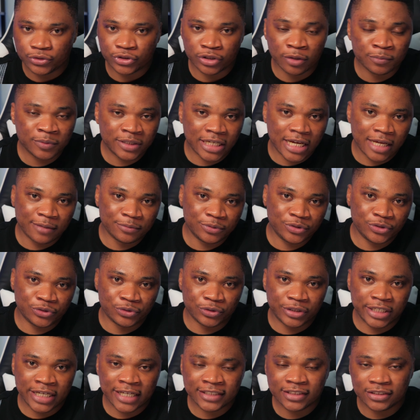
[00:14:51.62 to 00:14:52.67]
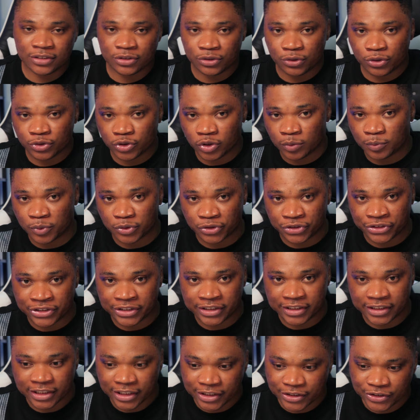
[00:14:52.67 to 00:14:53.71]
sometimes you get those
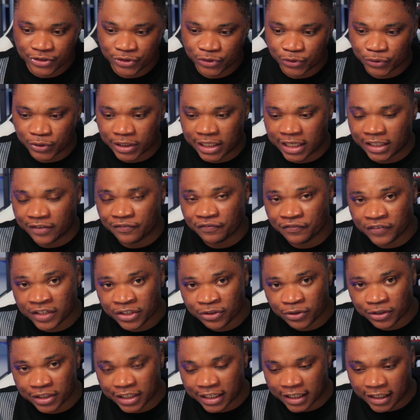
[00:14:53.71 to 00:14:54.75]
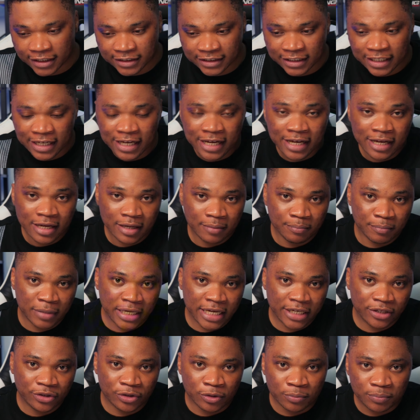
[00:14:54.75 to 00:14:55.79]
opportunities to earn free connect
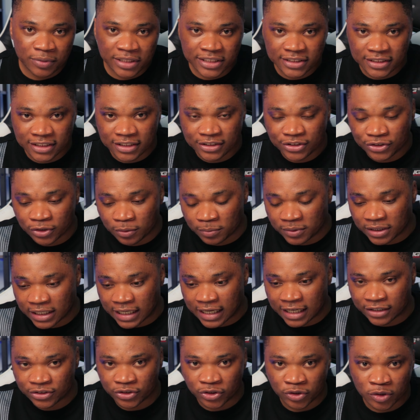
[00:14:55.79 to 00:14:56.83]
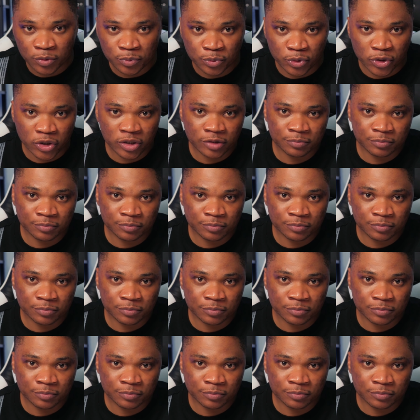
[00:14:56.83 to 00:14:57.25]
by completing some tasks on Upwork,